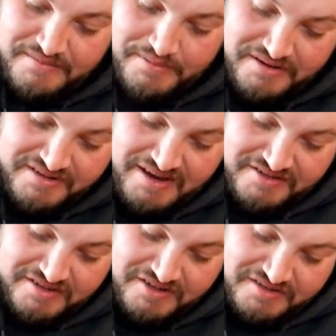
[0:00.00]
But it's
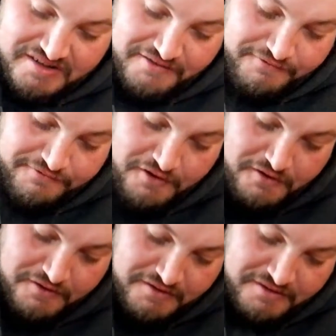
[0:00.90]
actually just going to
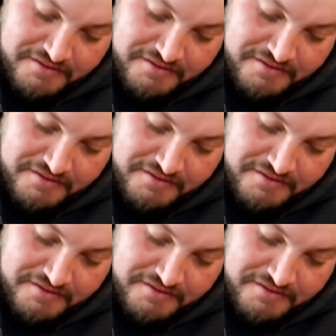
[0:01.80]
fall